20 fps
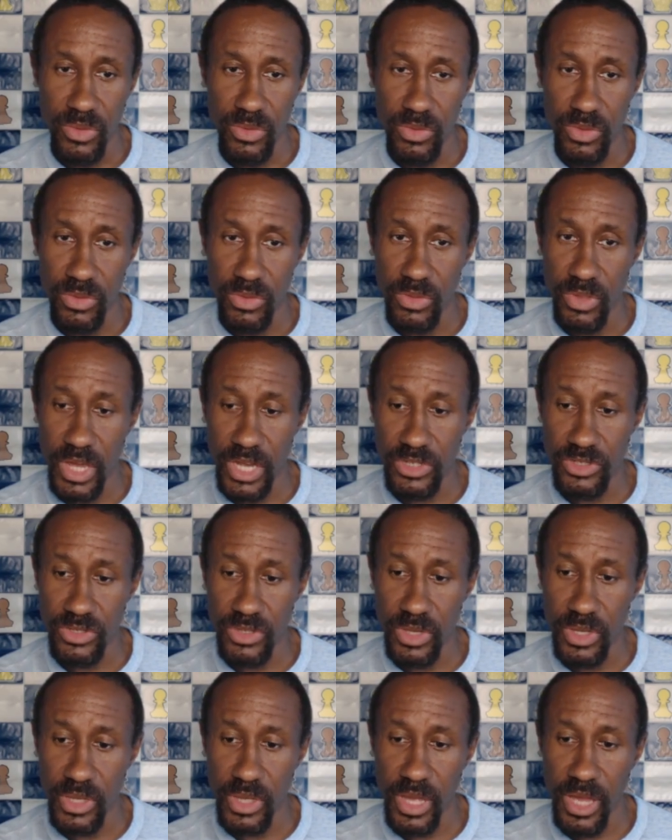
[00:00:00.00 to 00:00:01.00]
This is
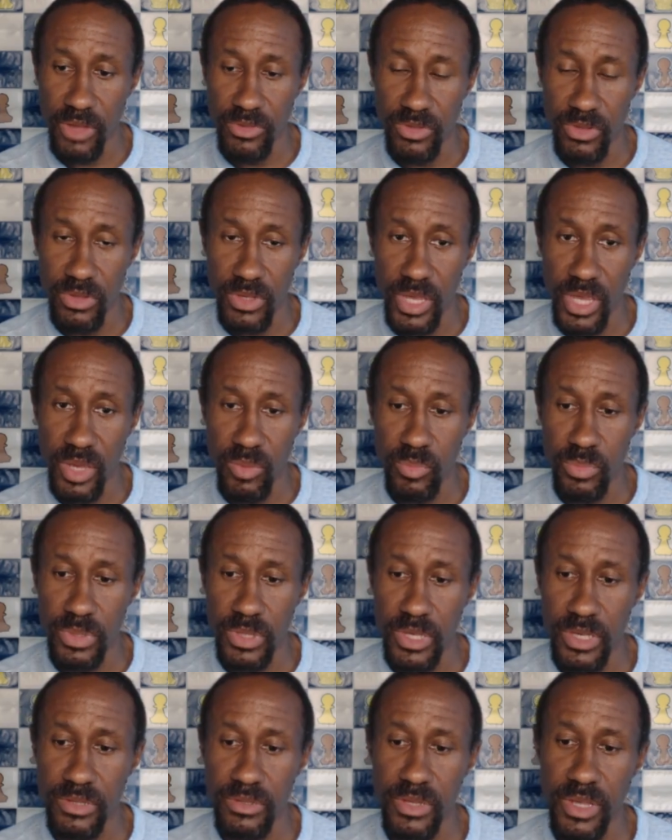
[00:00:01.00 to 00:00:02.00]
actually how this game
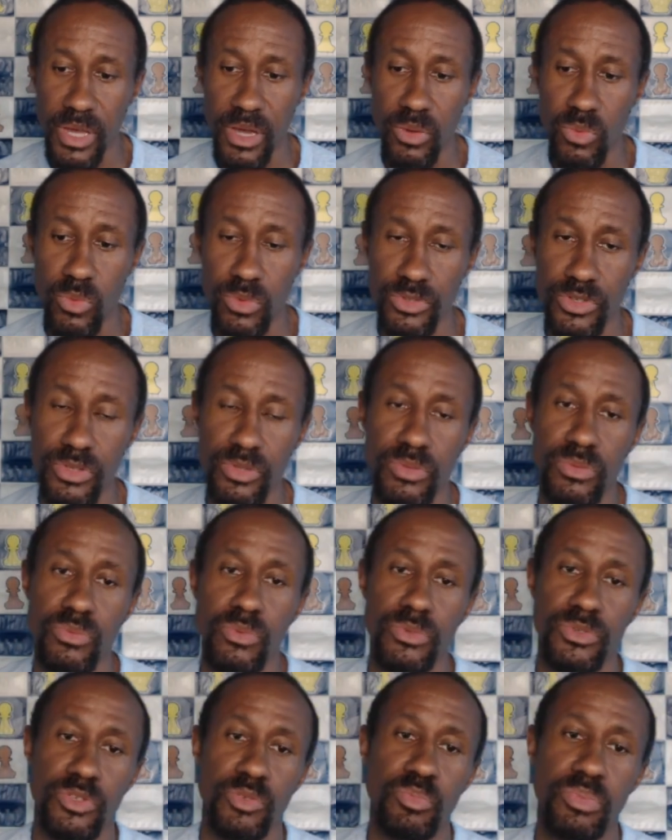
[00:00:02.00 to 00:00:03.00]
plays out. We'll
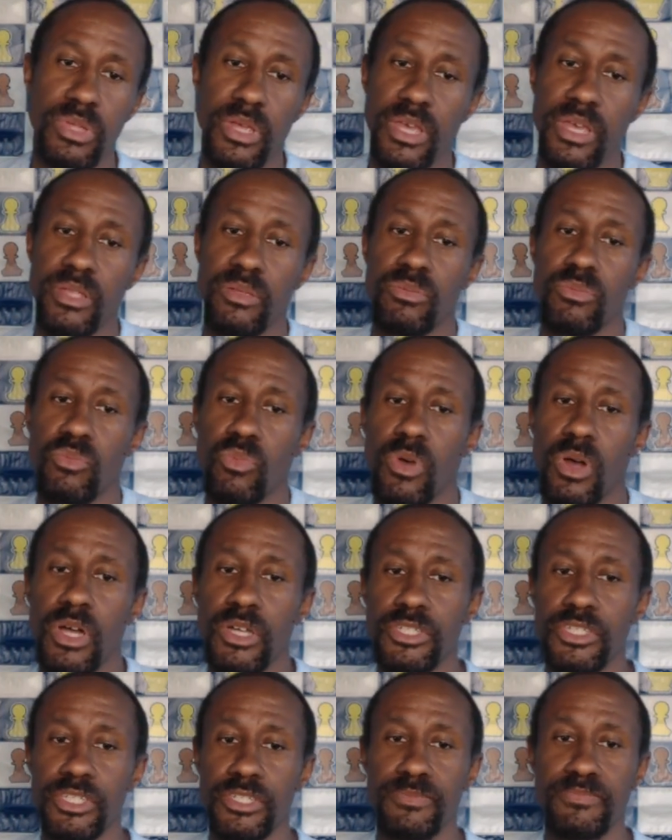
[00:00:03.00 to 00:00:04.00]
just play it and
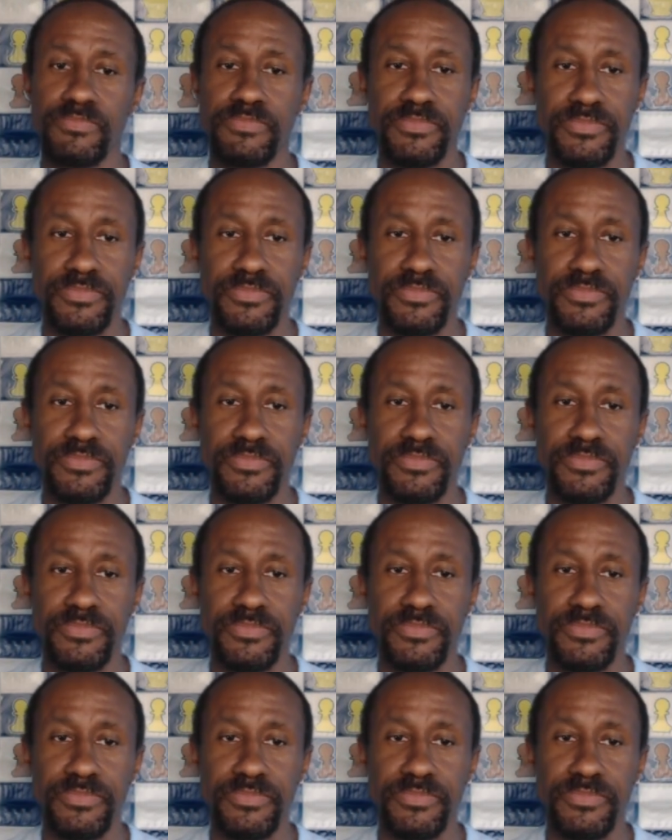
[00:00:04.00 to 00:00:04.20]
watch.